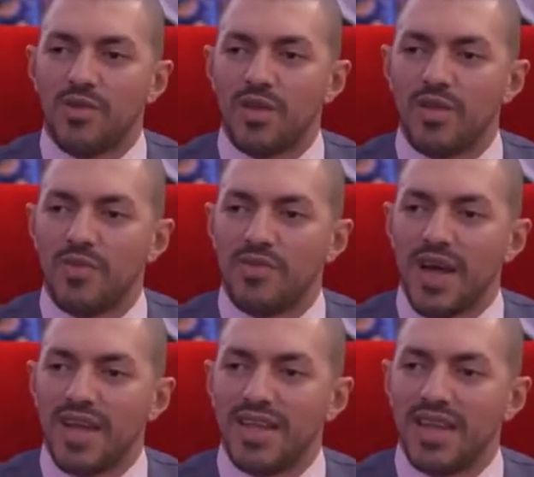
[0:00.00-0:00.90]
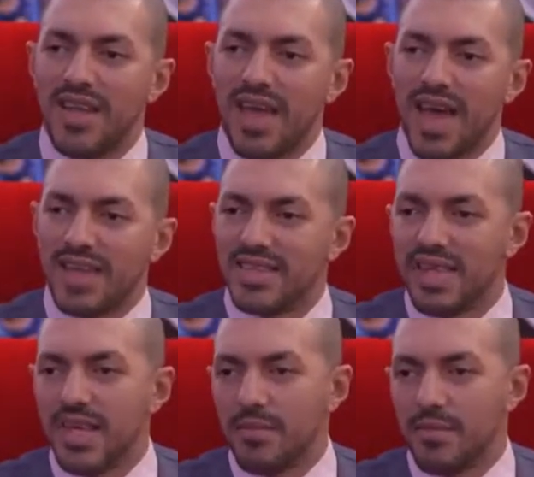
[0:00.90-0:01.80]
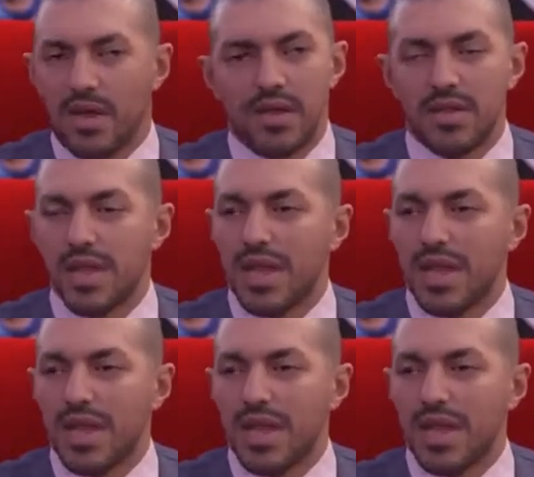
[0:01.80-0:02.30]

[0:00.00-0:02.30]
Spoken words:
when you find a team, let's say